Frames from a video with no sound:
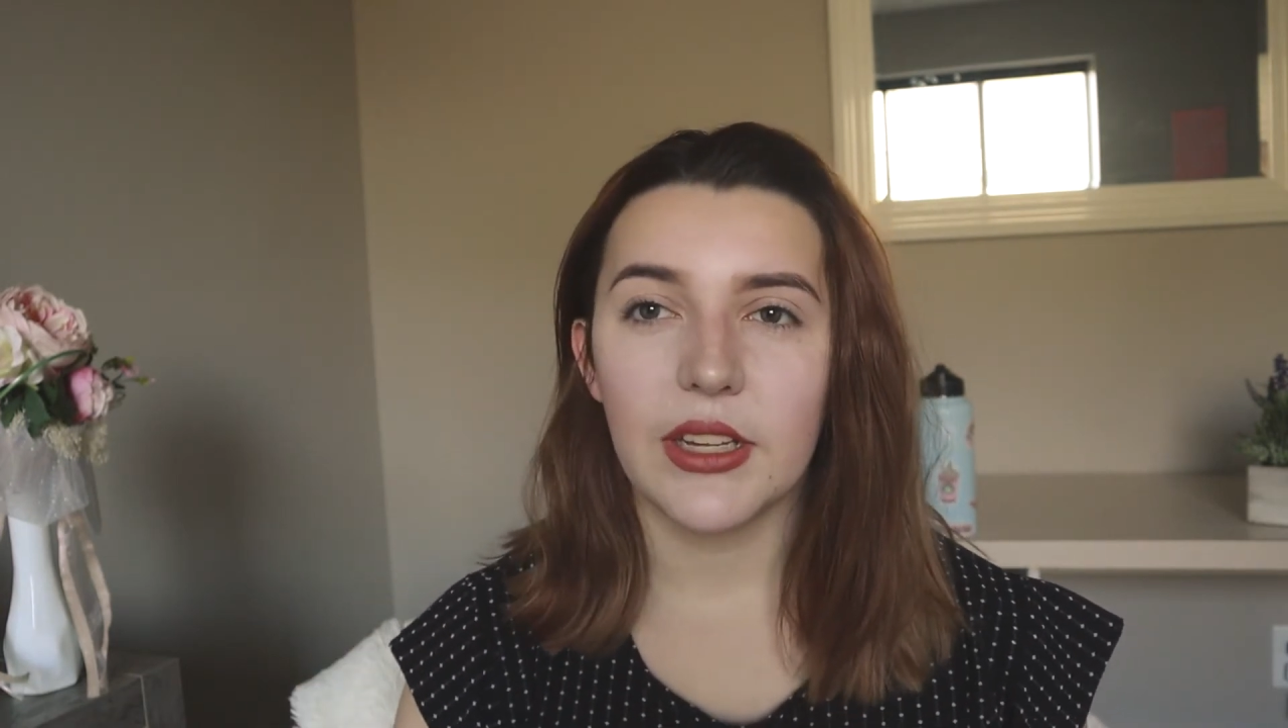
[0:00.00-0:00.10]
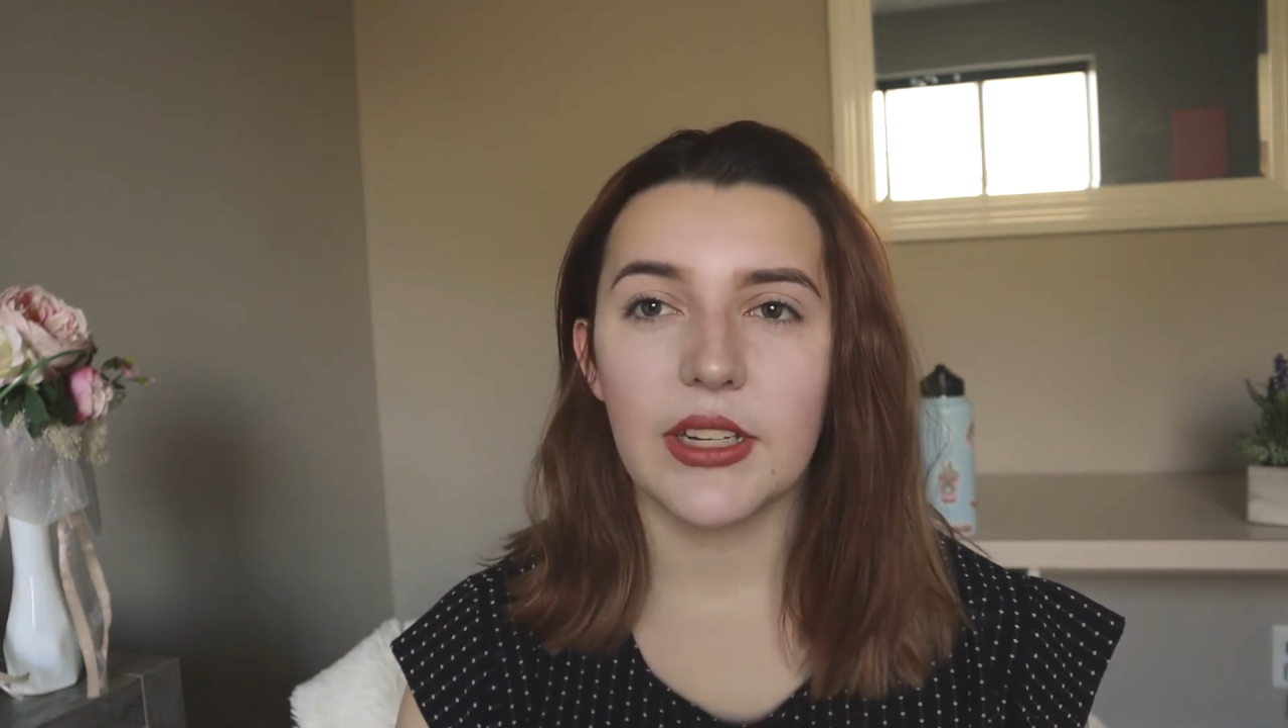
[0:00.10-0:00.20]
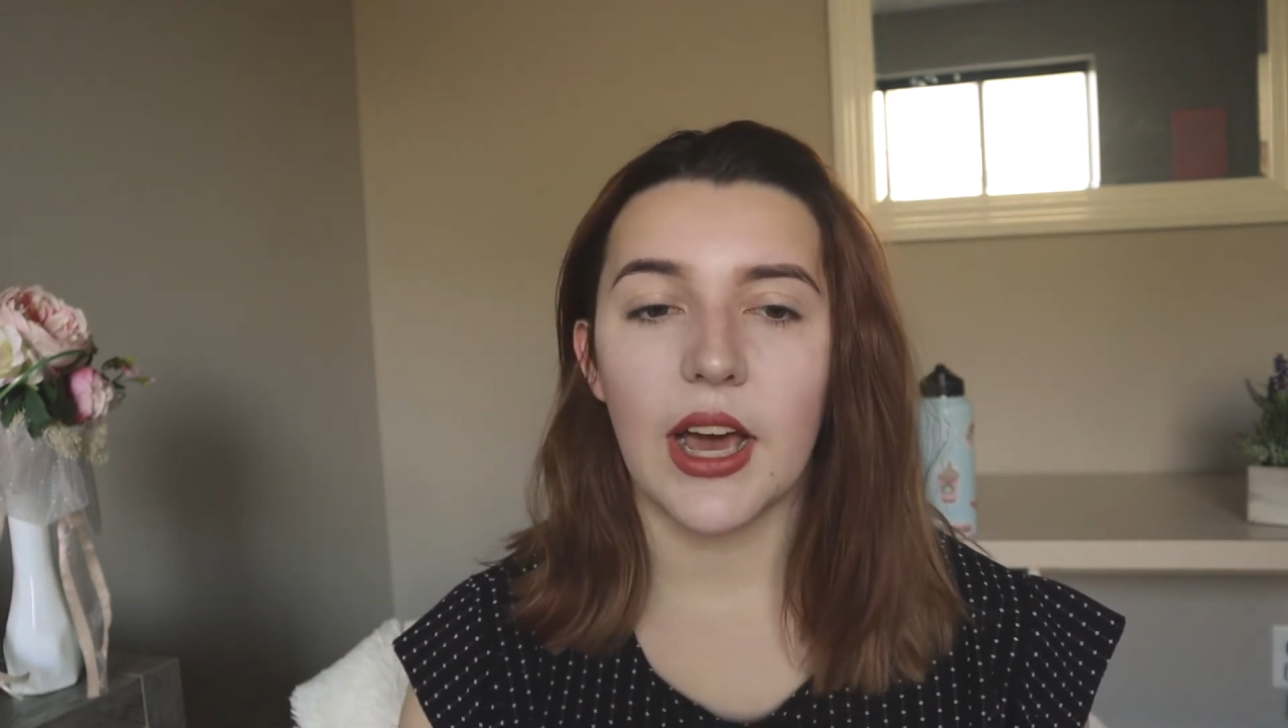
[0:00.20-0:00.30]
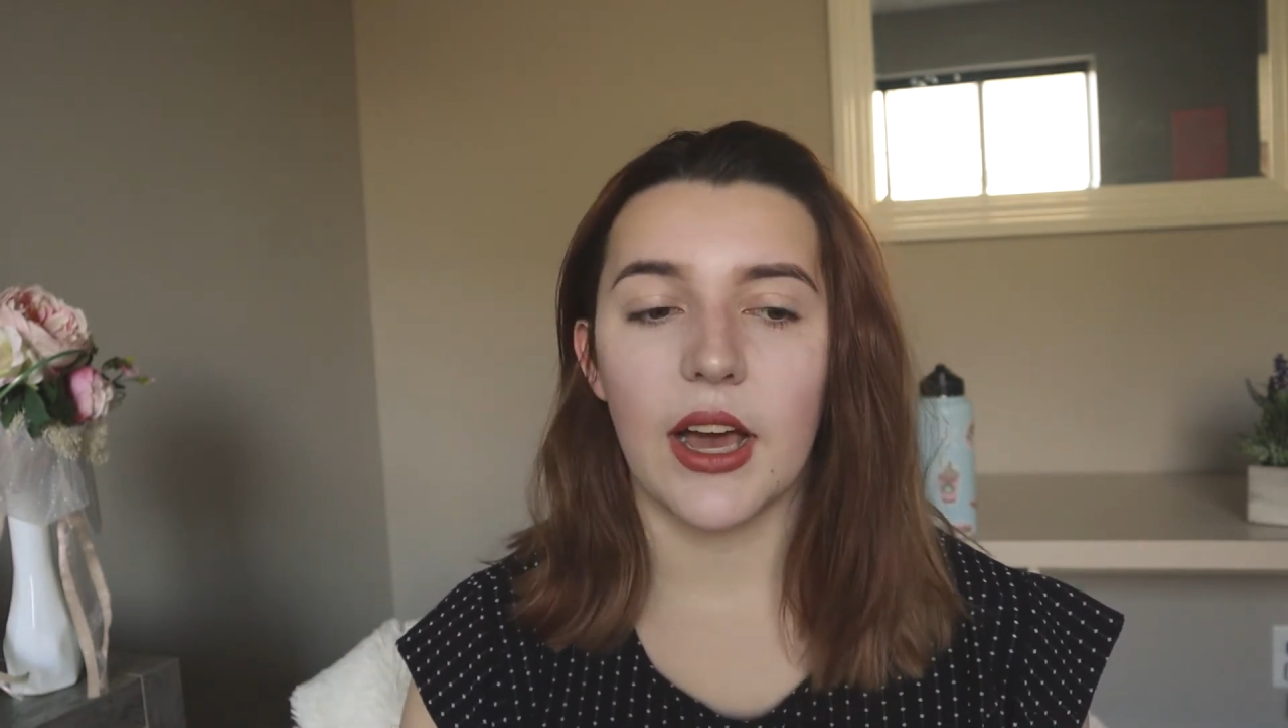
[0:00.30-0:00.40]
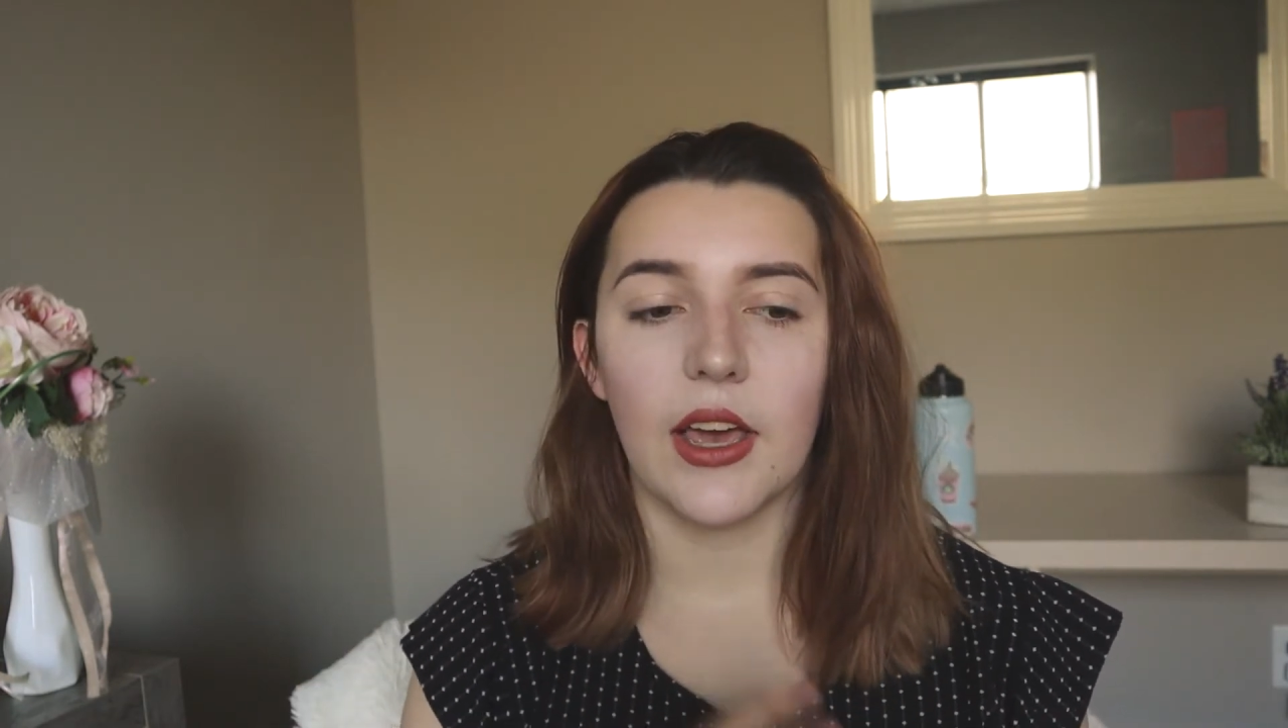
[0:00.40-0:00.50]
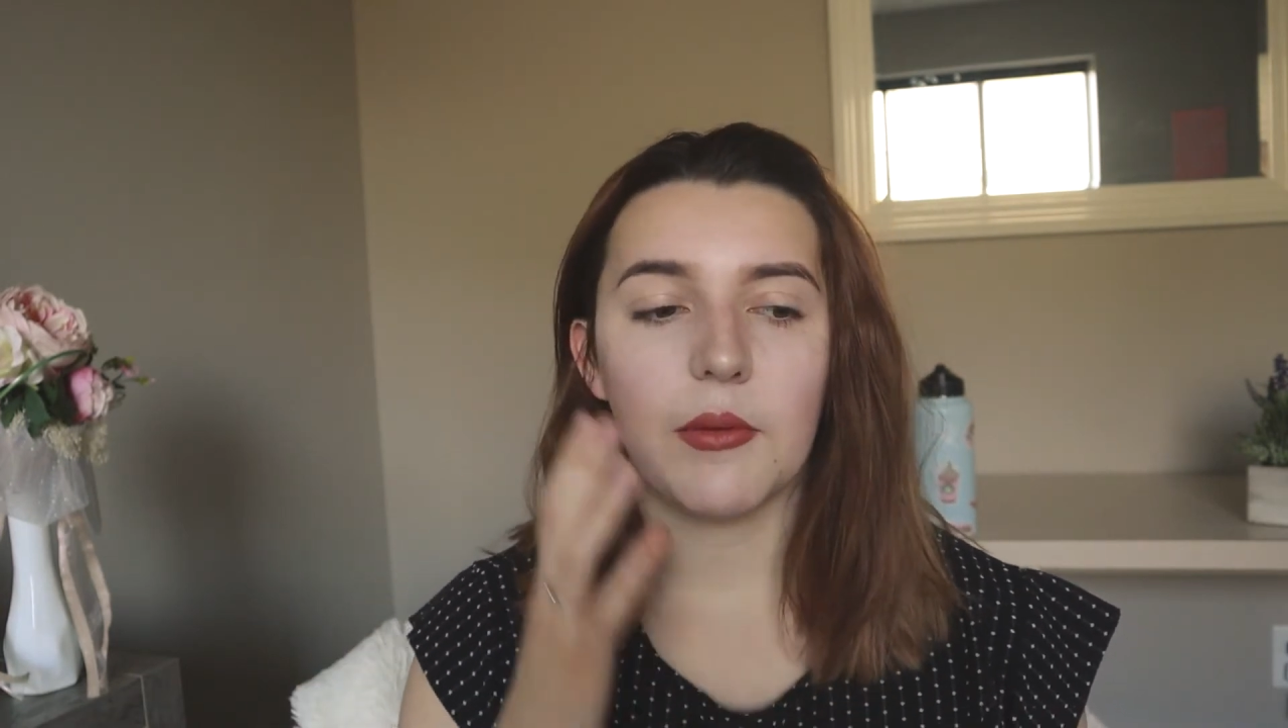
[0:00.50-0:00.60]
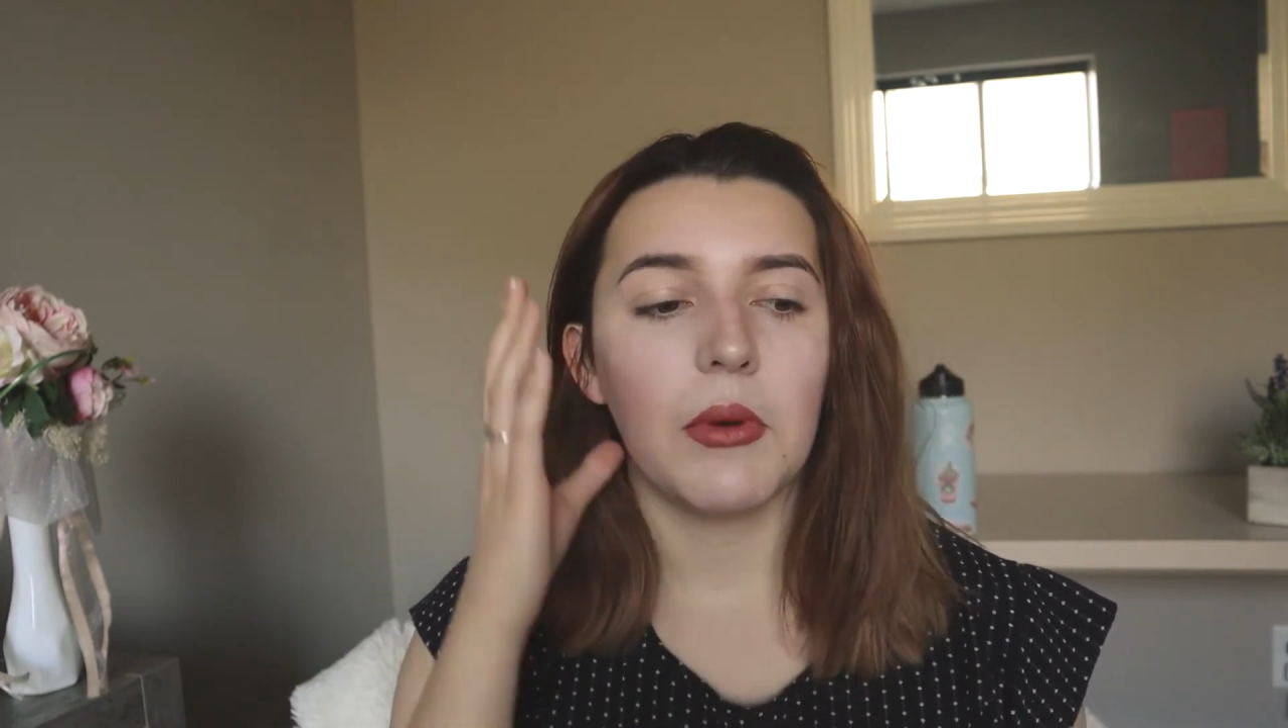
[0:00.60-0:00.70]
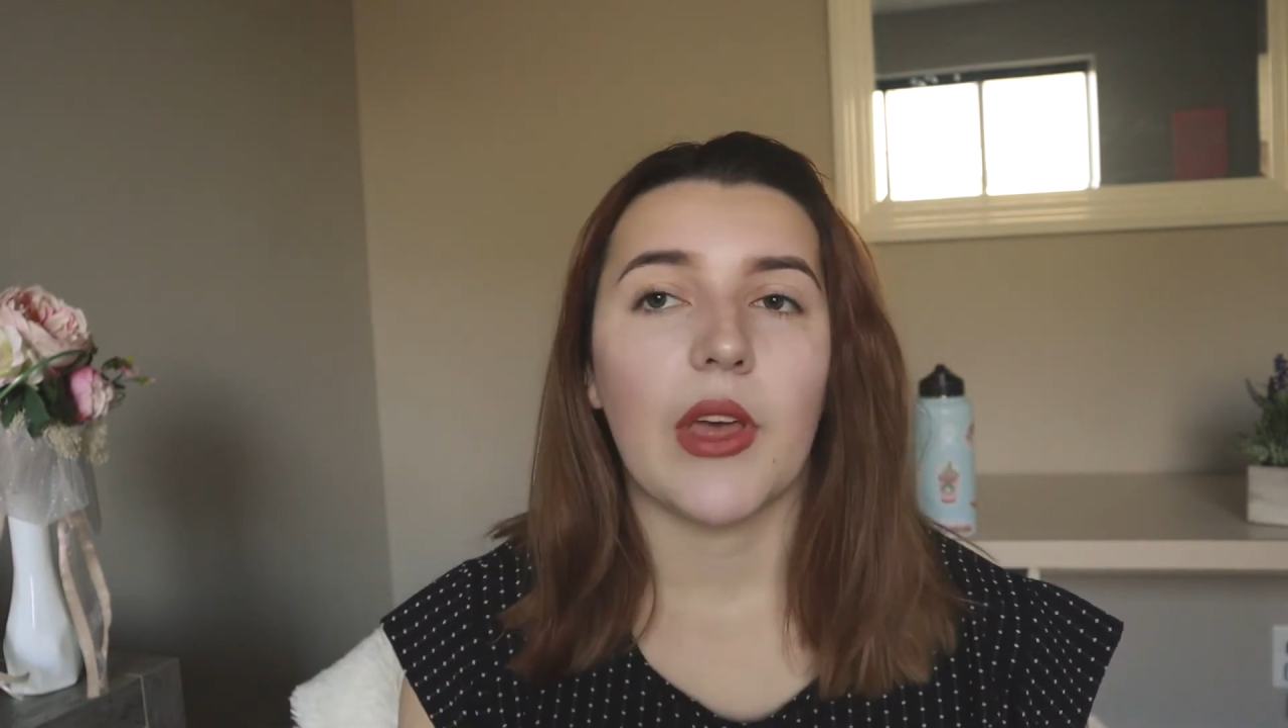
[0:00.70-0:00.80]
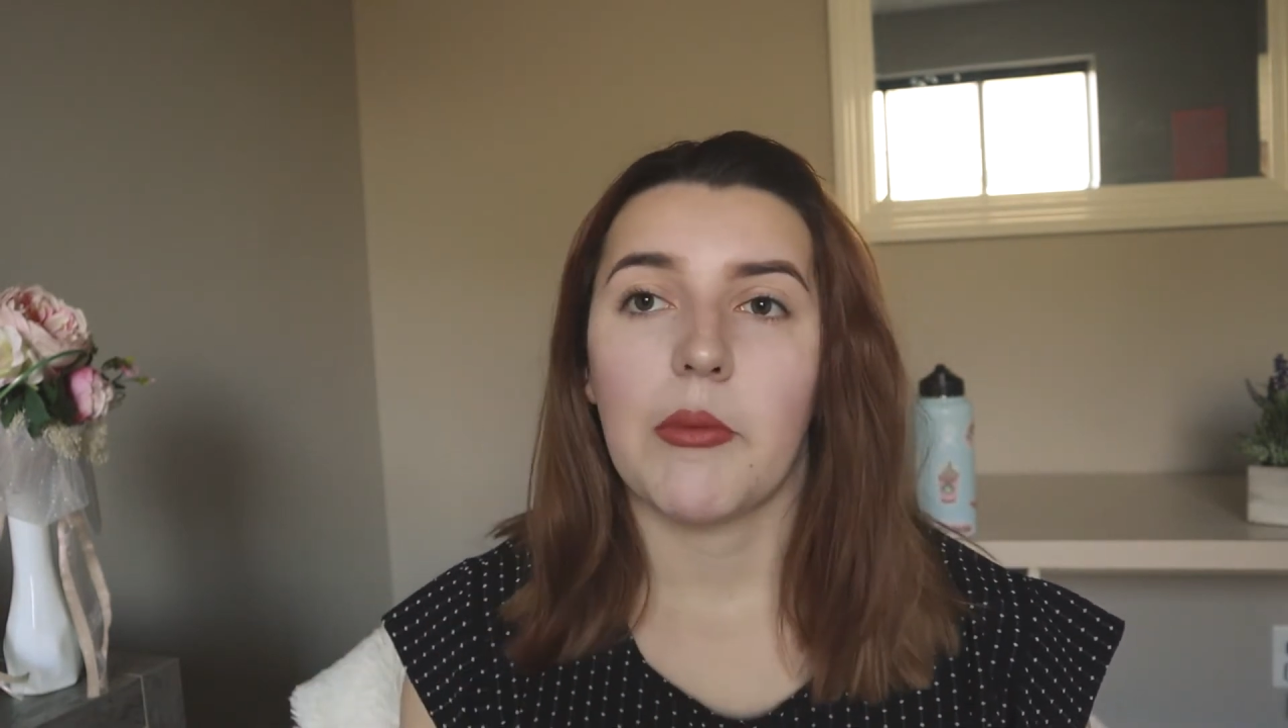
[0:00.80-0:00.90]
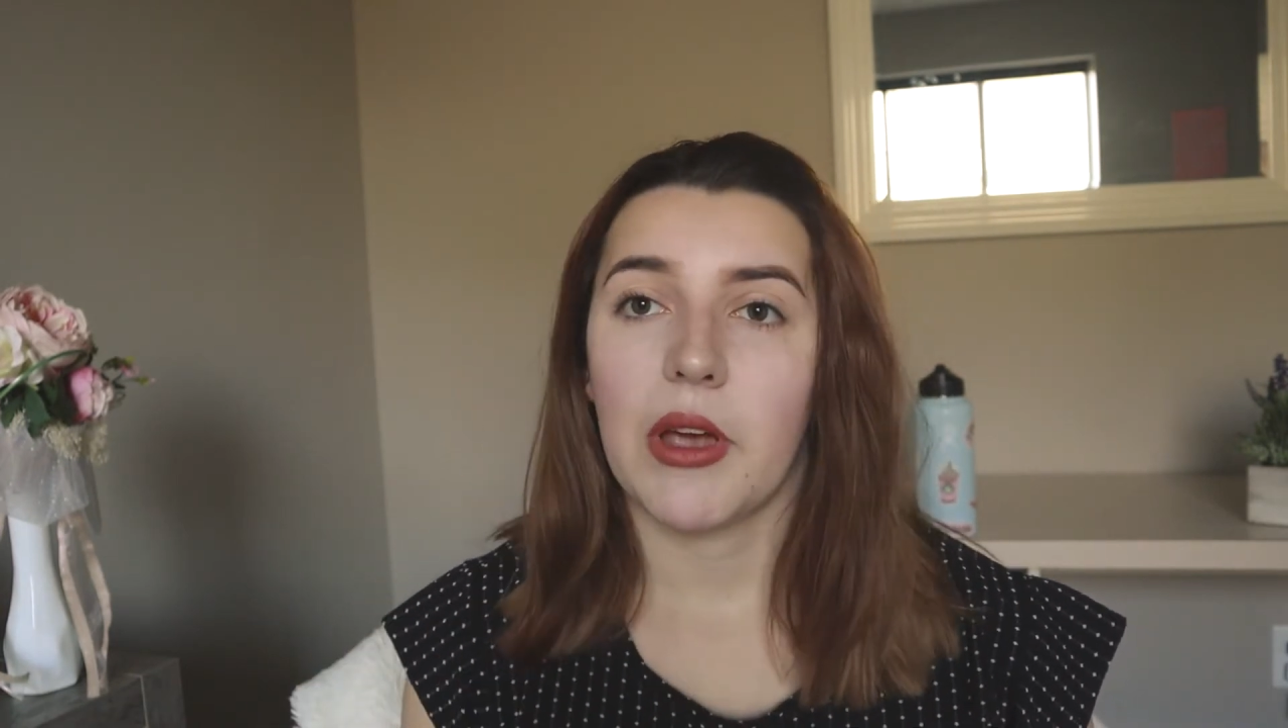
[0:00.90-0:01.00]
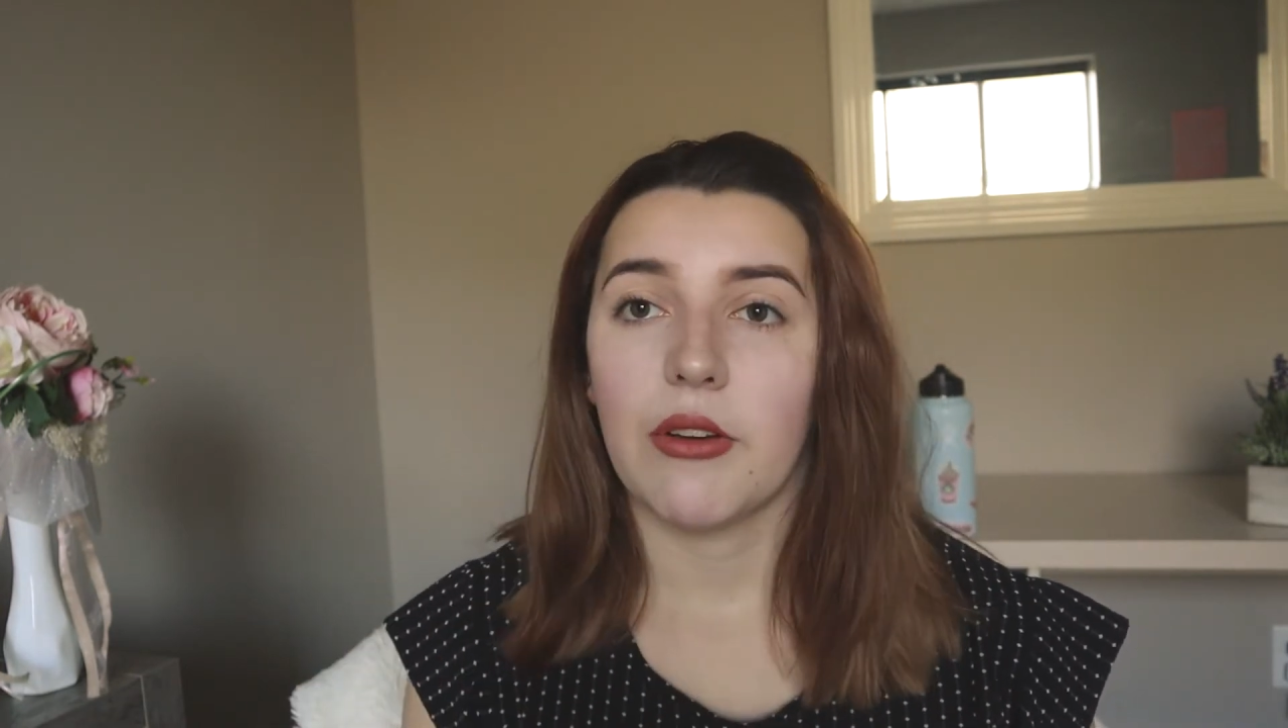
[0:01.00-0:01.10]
the time. I might